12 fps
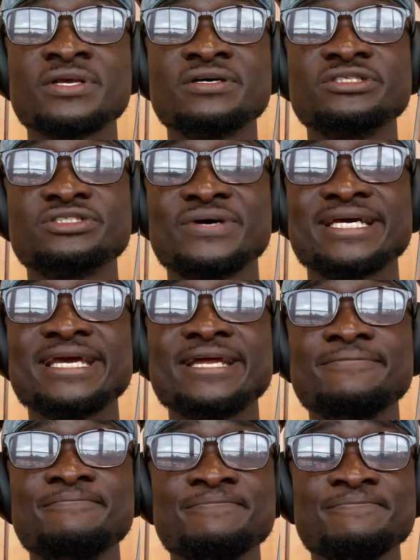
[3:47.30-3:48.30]
So
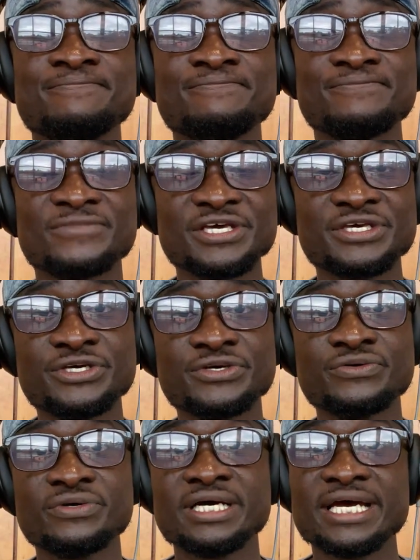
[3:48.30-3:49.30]
again, thank
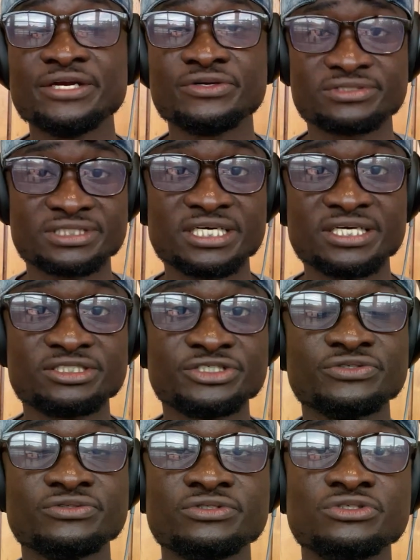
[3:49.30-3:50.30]
you, and stay
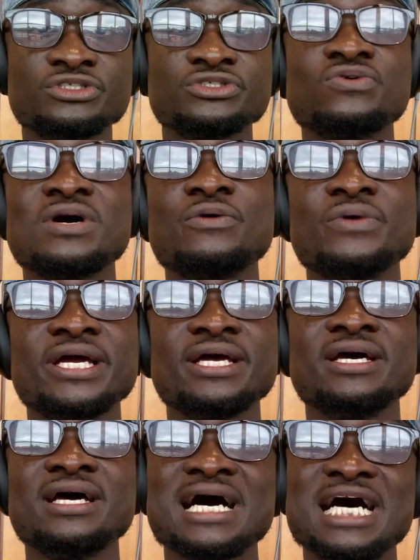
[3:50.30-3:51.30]
tuned. Don't go
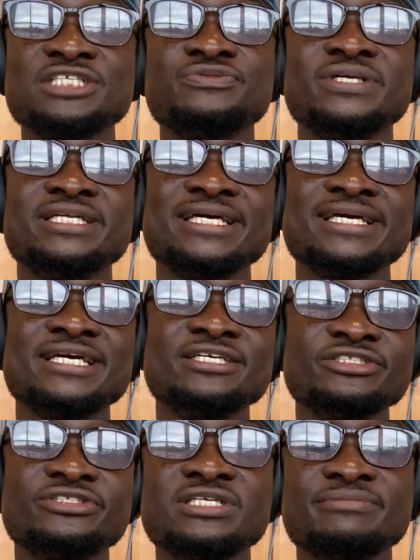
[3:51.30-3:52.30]
away as we dig
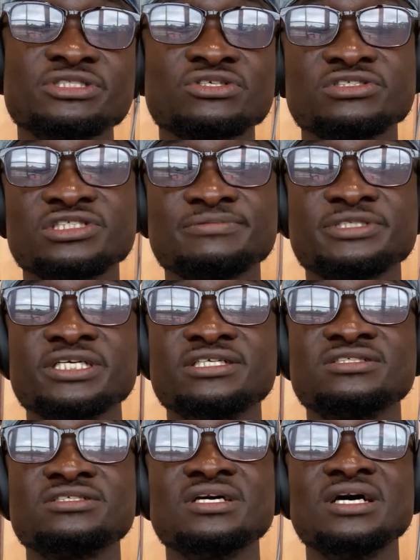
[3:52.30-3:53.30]
into the
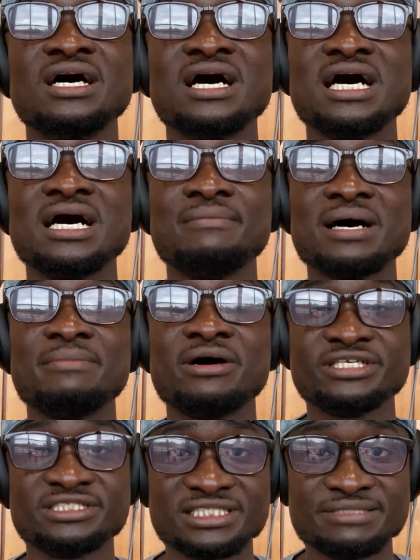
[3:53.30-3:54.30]
misconceptions
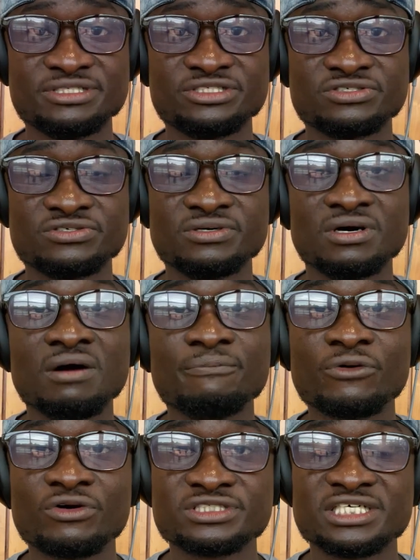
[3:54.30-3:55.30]
about this EB2
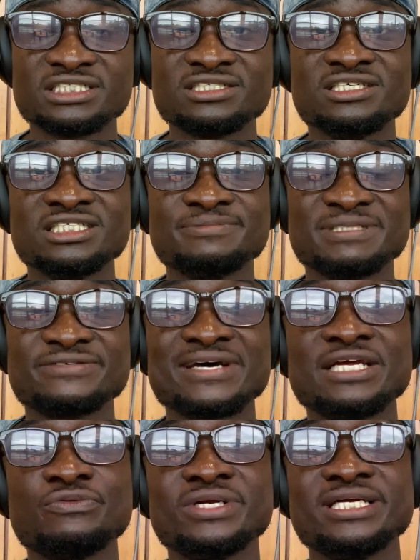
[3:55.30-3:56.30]
process,
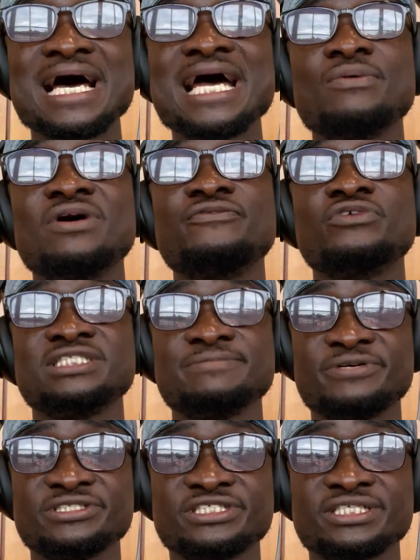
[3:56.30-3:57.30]
specifically with the I-140
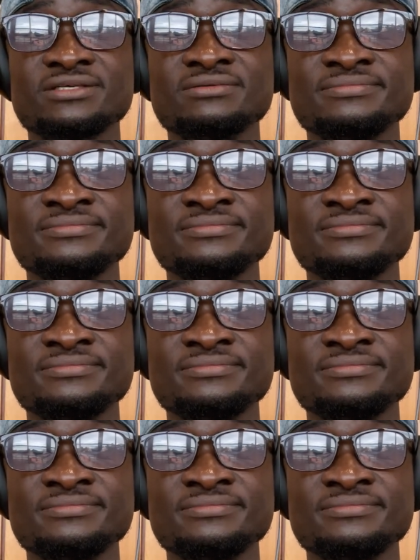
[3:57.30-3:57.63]
petition.